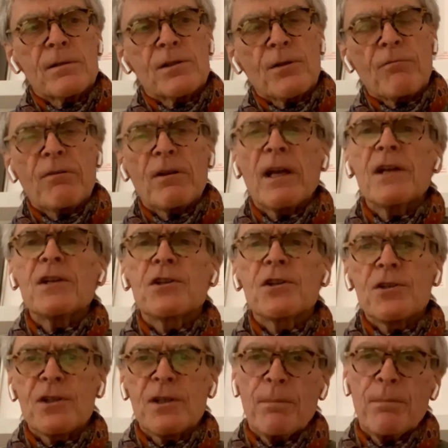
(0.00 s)
sort of
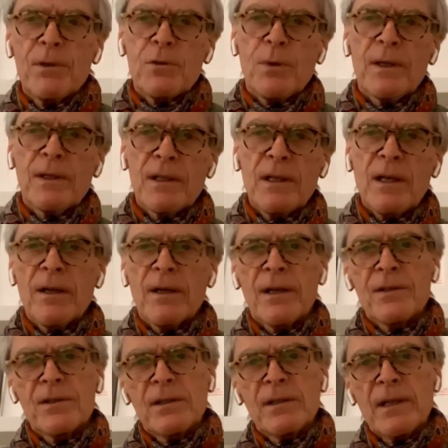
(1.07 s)
relationship between the
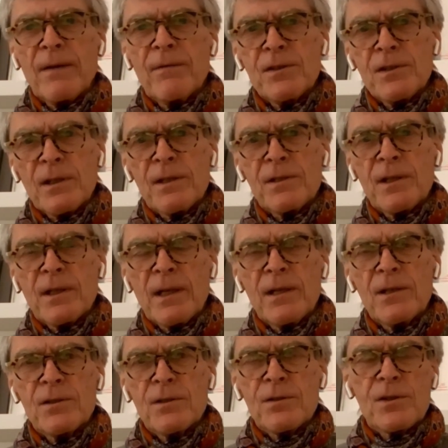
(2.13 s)
client and the advertising
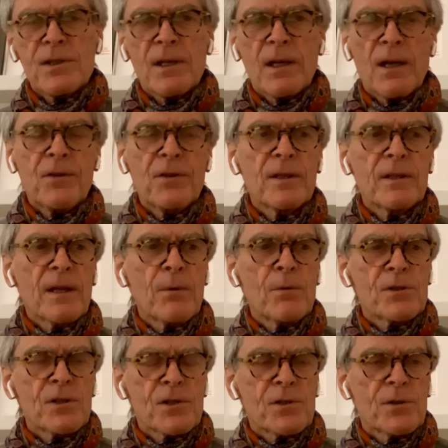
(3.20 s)
agency. I think there
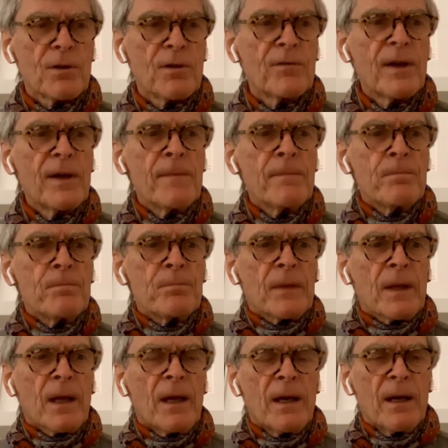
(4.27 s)
was a sort of
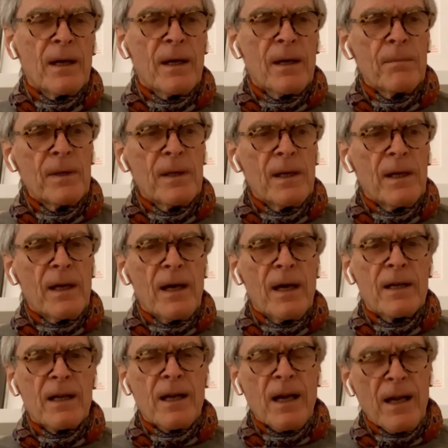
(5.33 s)

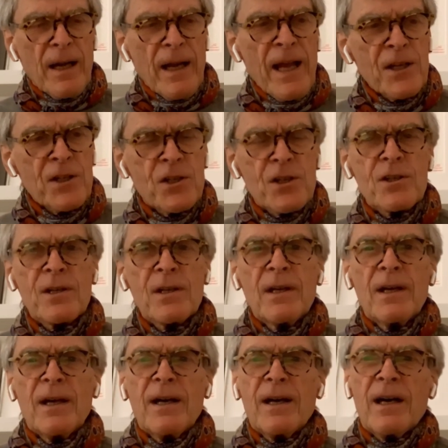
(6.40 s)
a clash,
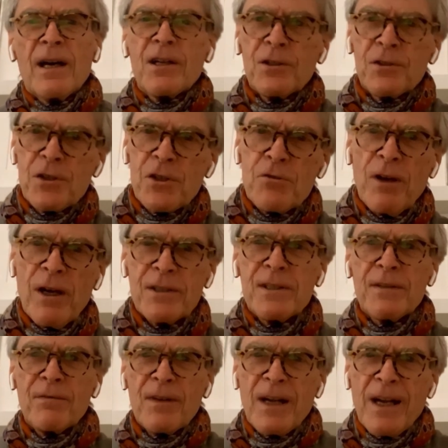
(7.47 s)
a
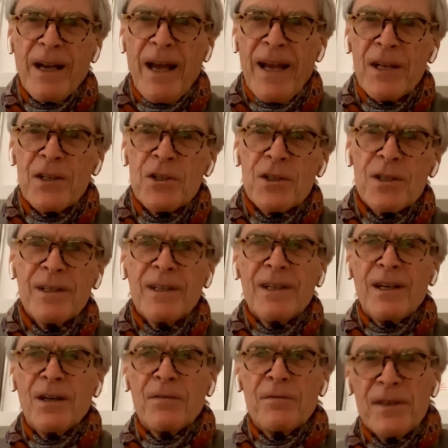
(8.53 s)
constructive clash
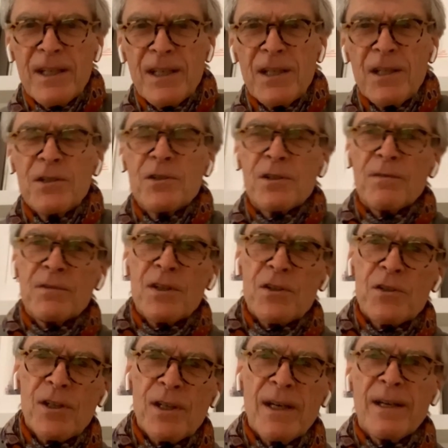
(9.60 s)
of needs, of
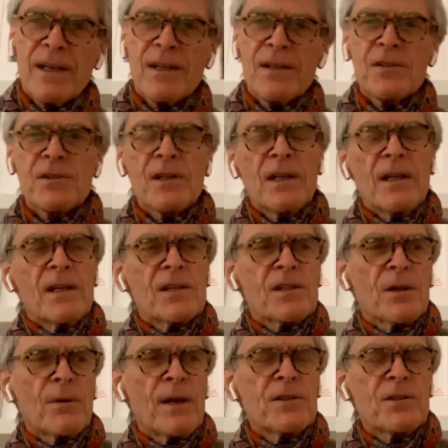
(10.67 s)
desires.
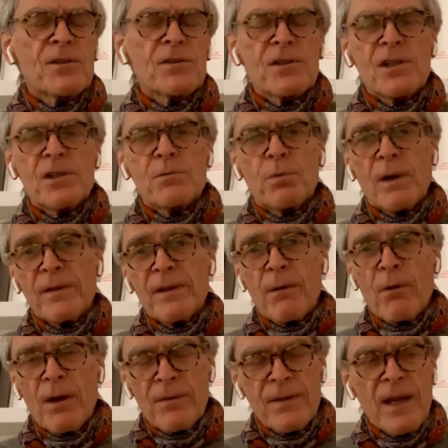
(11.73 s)
So agencies, when they
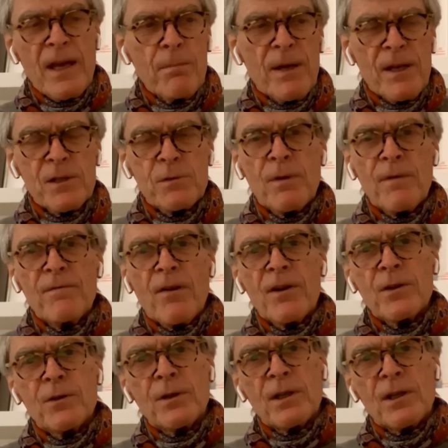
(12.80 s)
were at their best, were
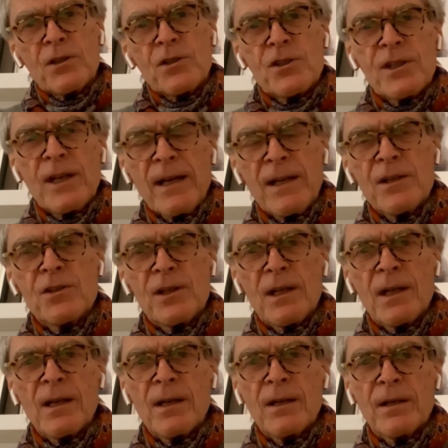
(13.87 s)
very good at
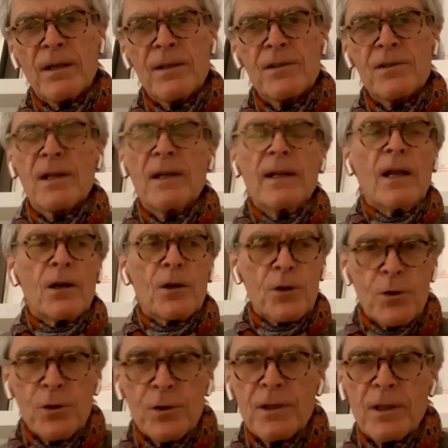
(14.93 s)
challenging clients.
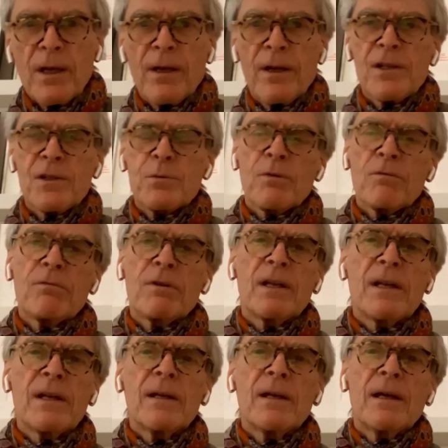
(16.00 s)
Good clients were
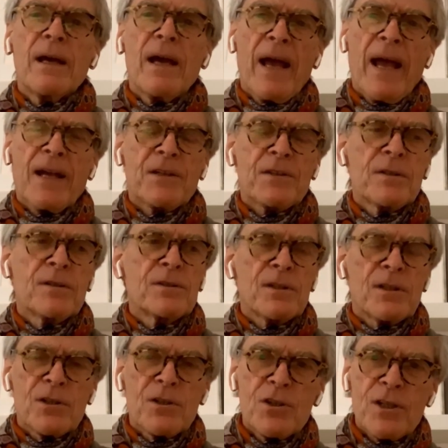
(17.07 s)
really excellent
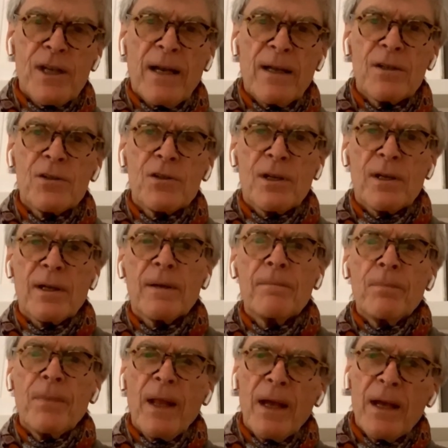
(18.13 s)
at challenging
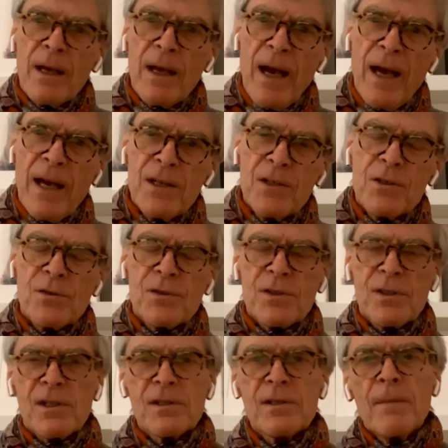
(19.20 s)

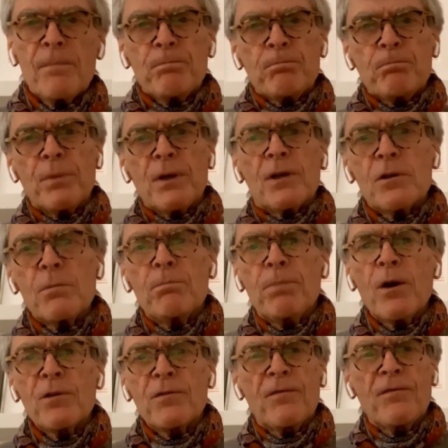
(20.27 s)
agencies, but you
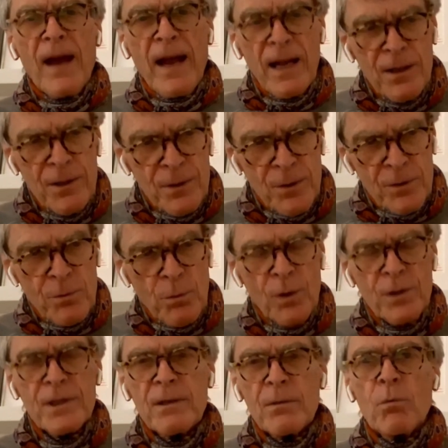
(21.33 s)
both valued
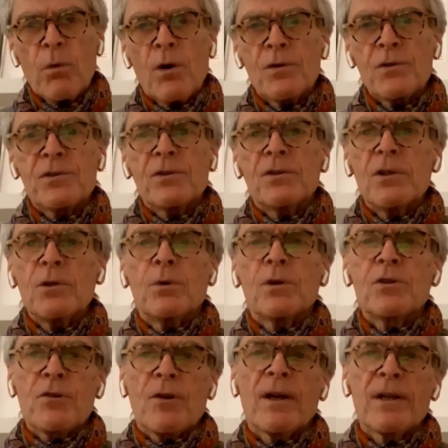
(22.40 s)
what it was that you
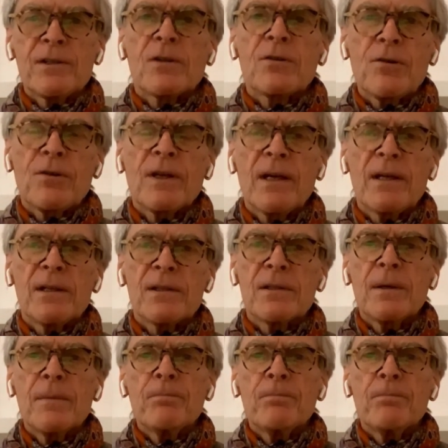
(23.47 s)
were trying to create.